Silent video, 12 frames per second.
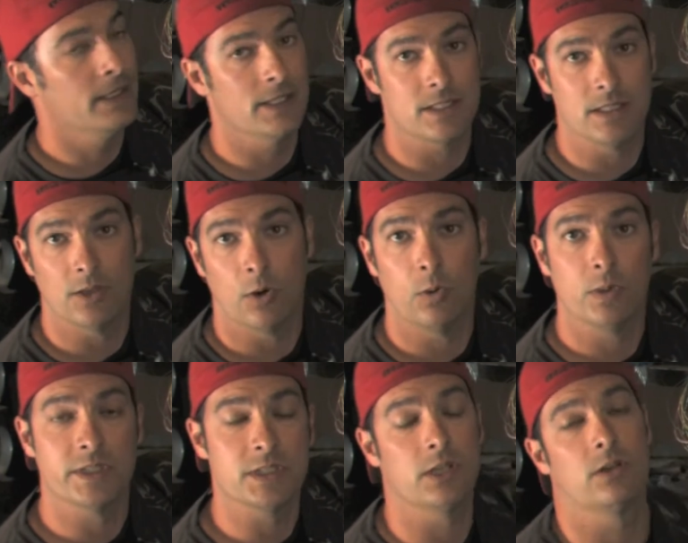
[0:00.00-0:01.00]
is the
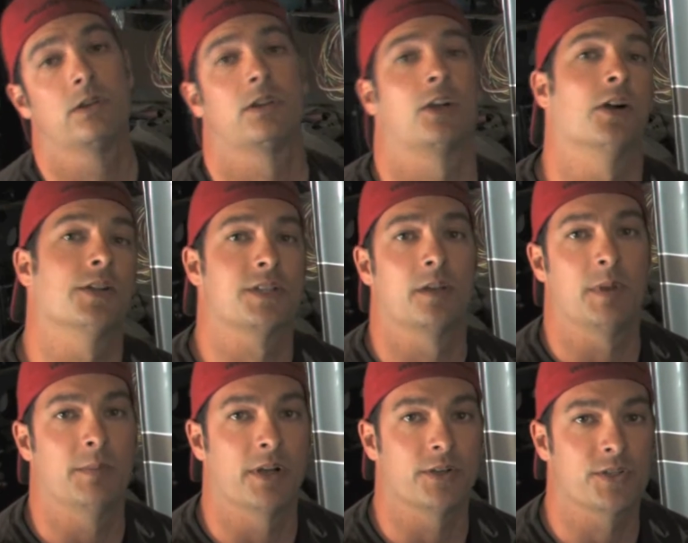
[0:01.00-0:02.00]
whole interior of the car is going
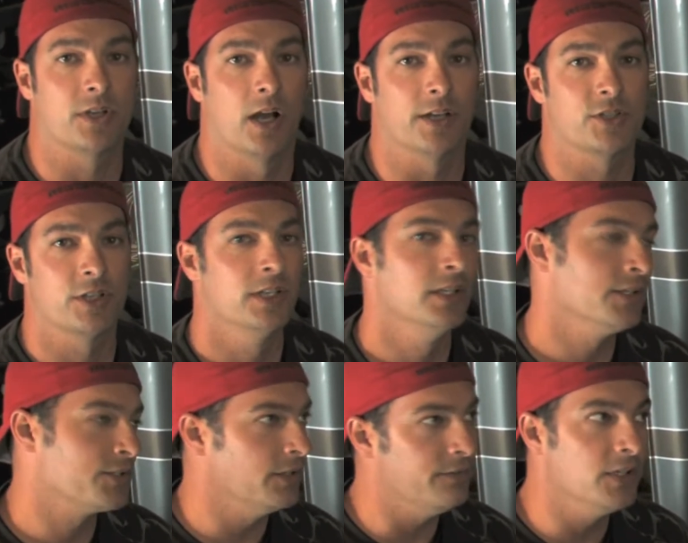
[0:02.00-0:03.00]
to be butterscotch.
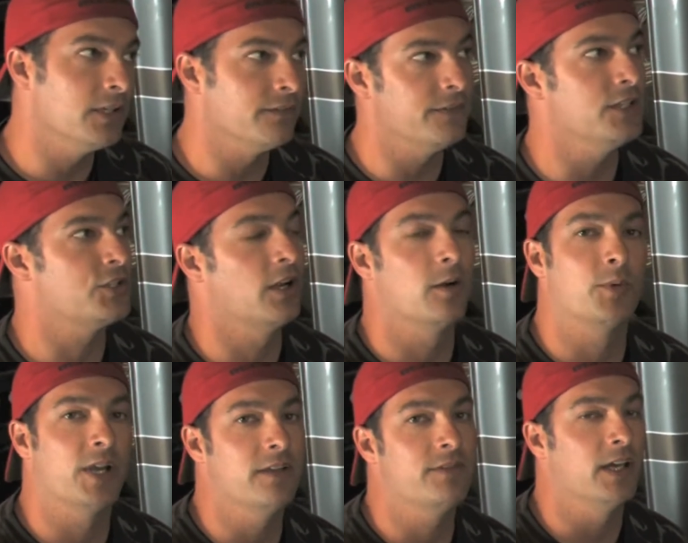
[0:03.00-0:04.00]
So if you can feature how
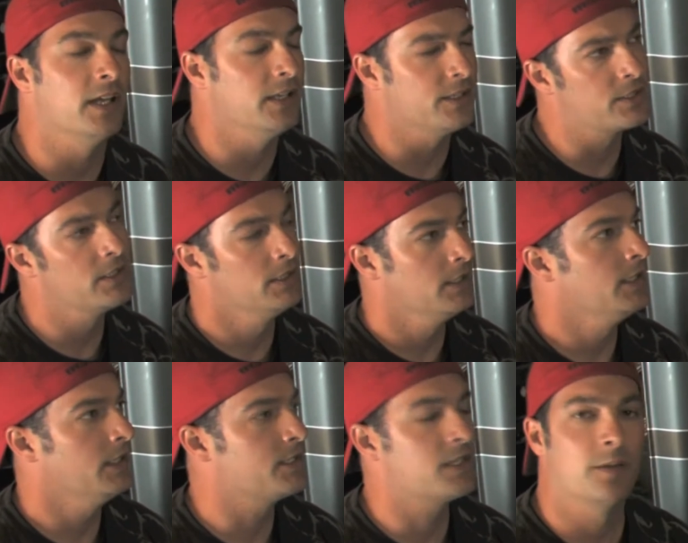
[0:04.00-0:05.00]
brave that is,
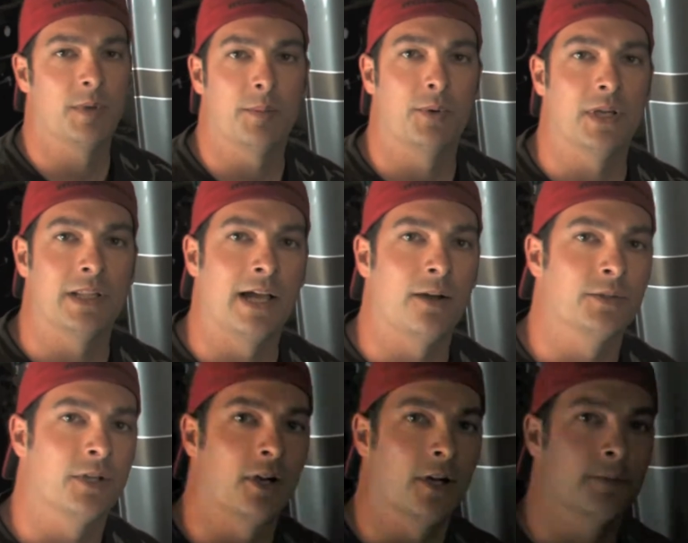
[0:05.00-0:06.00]
it's going to be a pretty
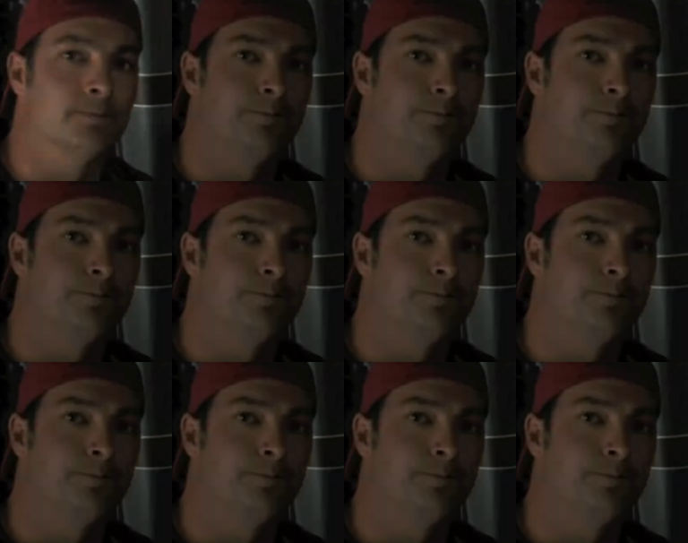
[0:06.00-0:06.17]
loud car.